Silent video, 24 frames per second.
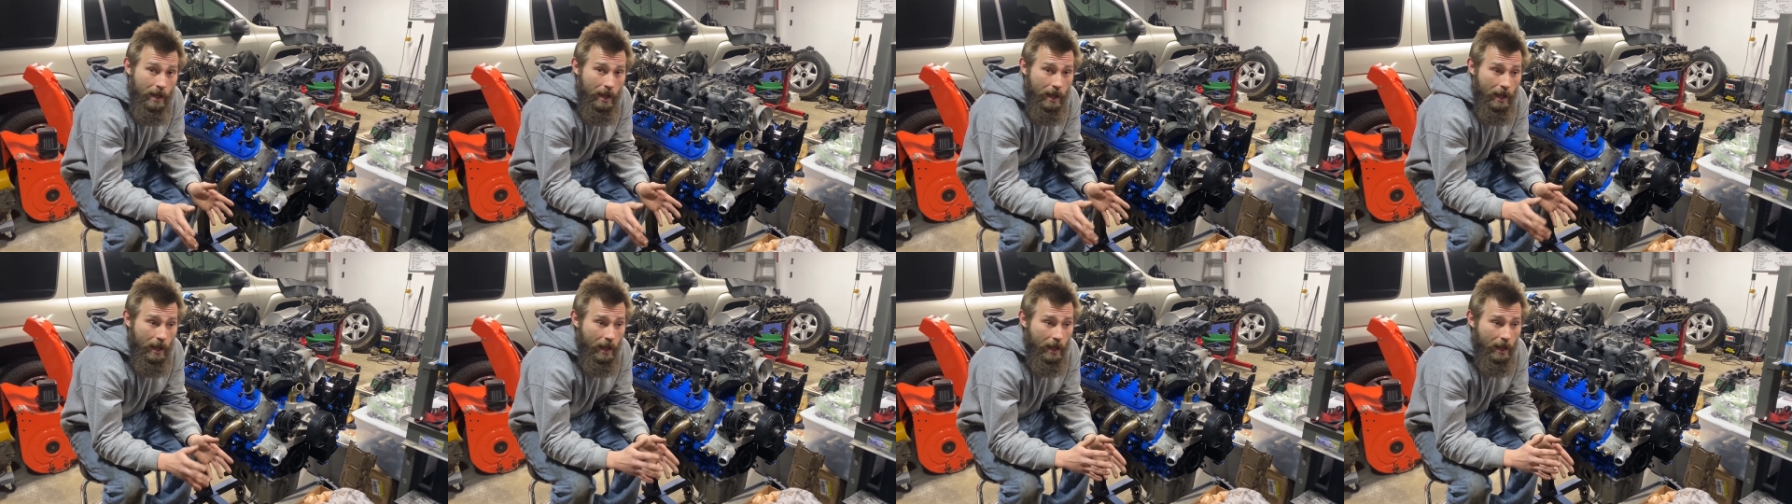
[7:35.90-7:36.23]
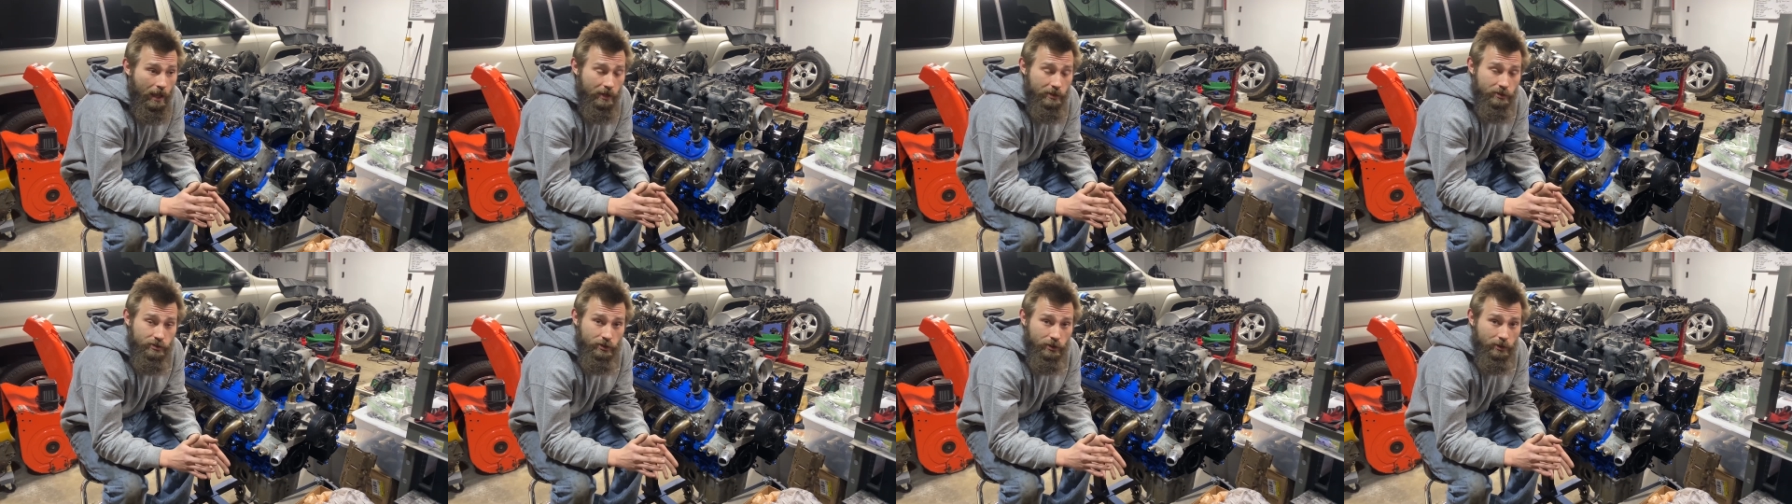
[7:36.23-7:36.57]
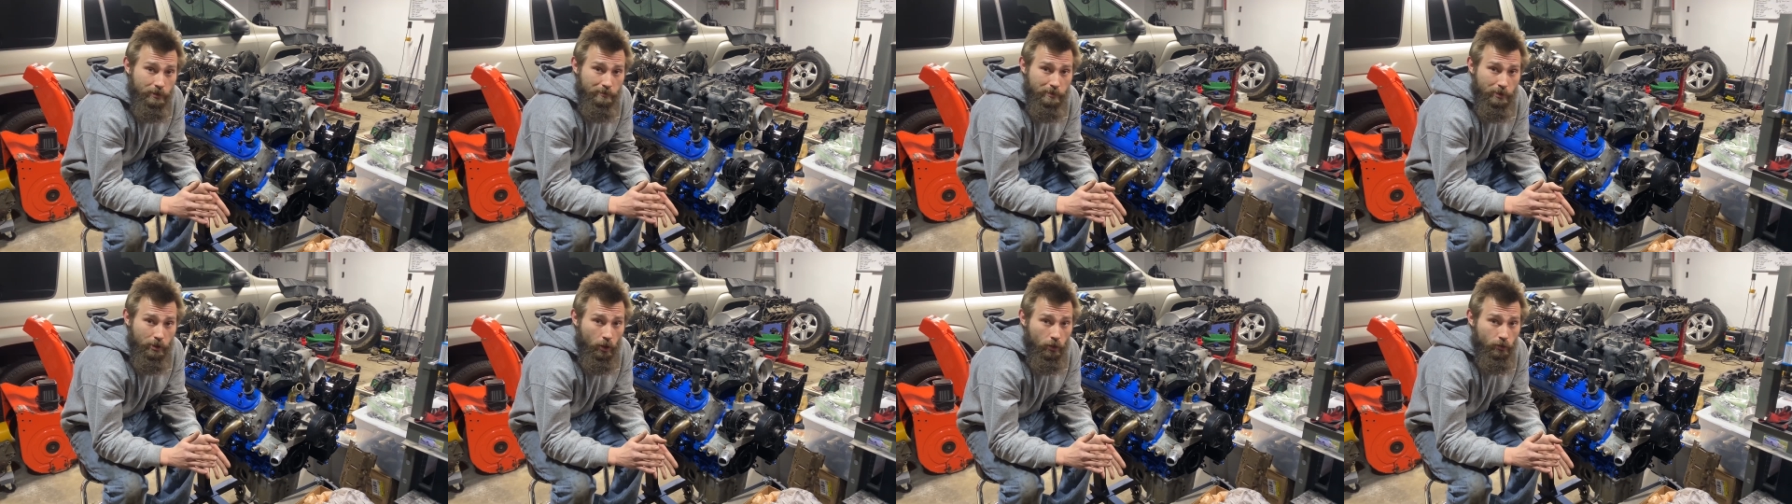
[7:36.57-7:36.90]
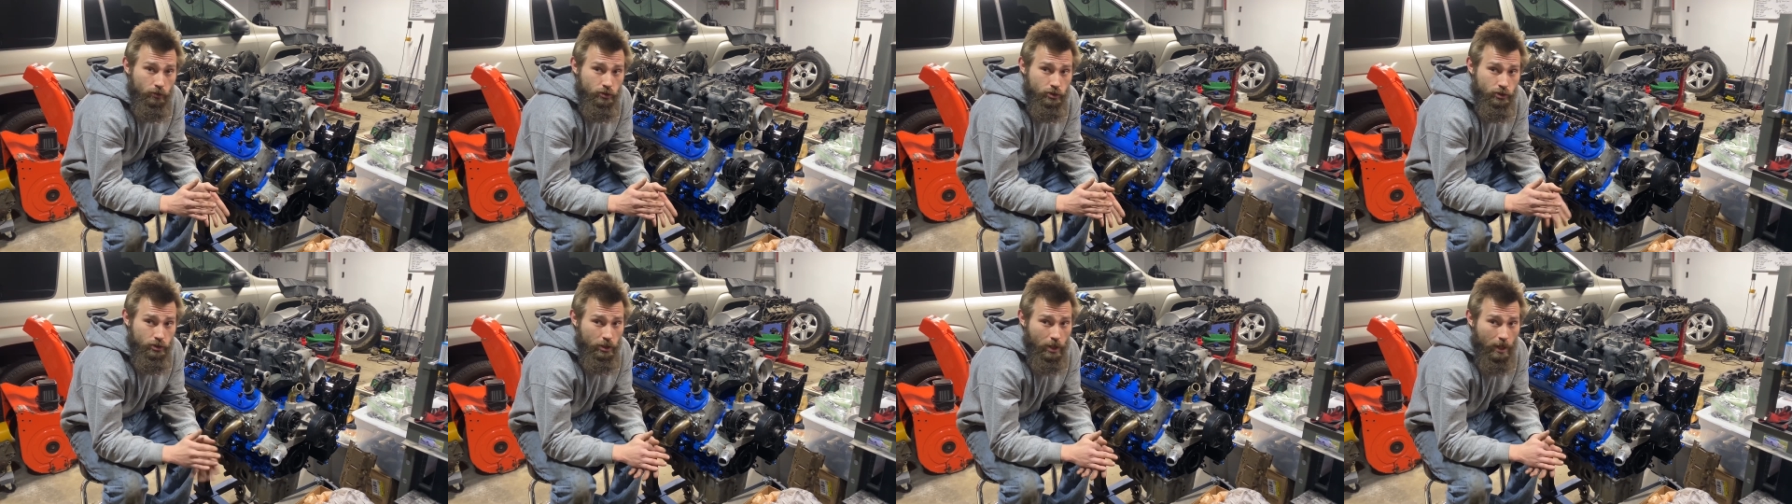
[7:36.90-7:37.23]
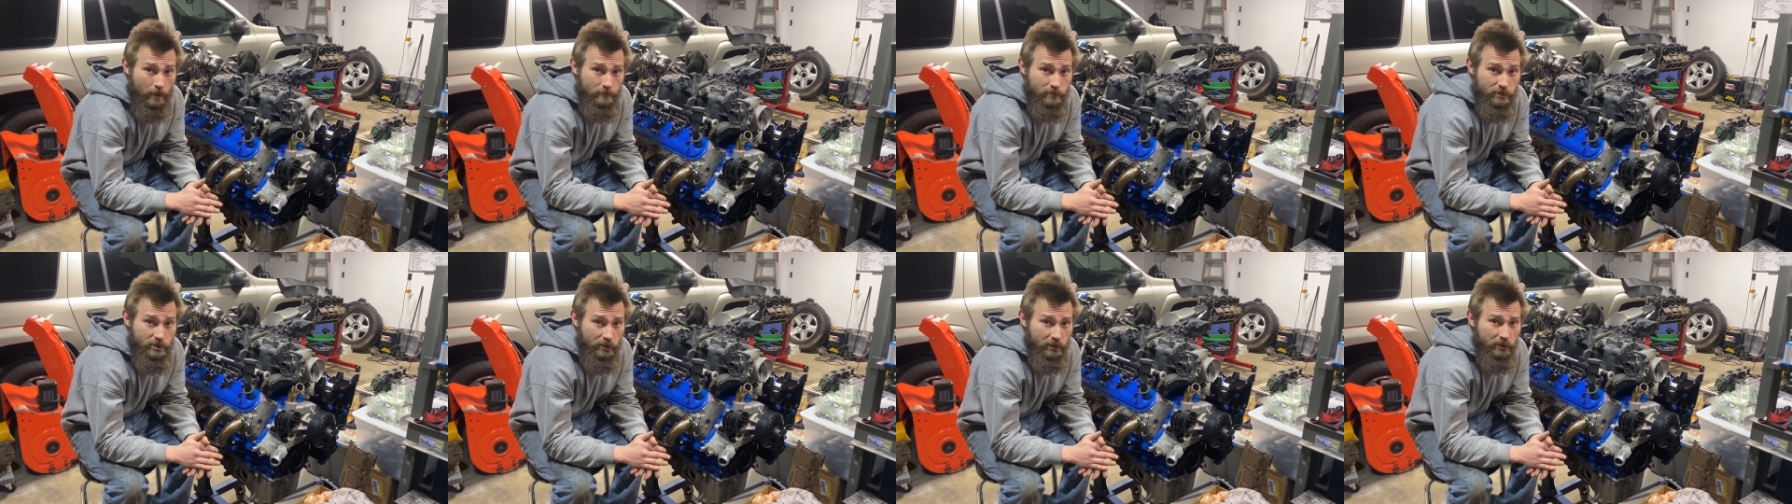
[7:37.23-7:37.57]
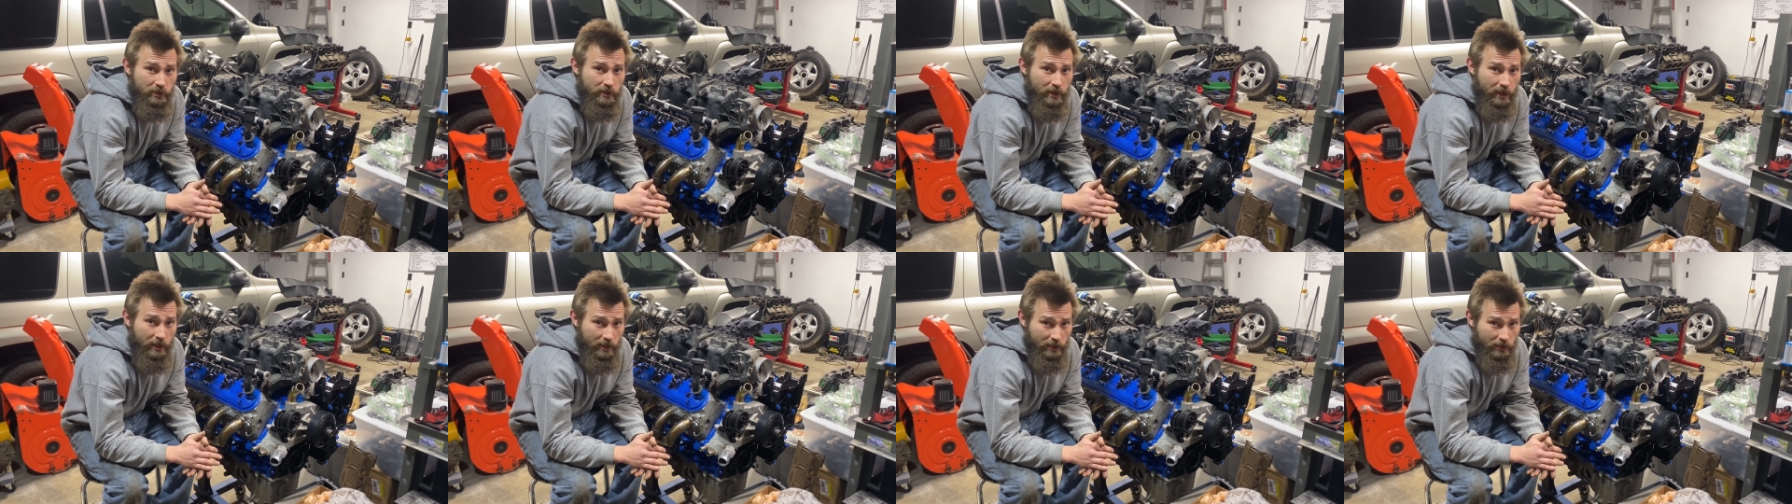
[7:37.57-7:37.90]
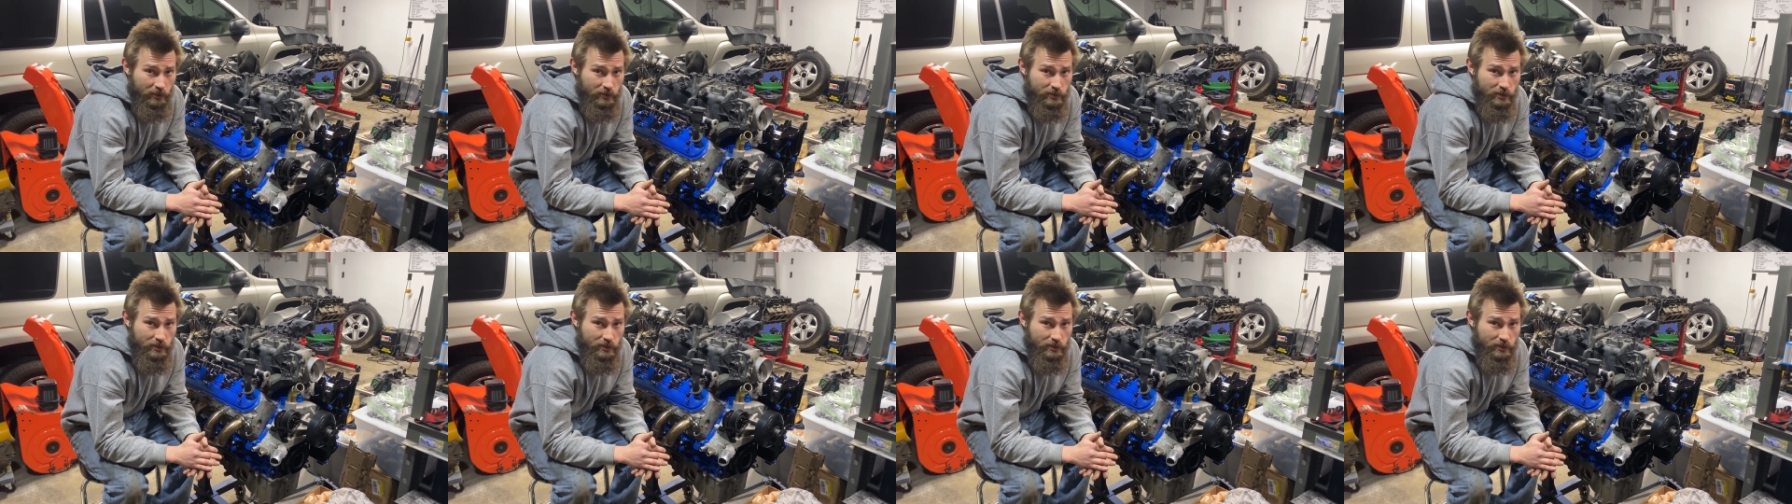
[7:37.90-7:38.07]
and it's going to be called Shop Sundays,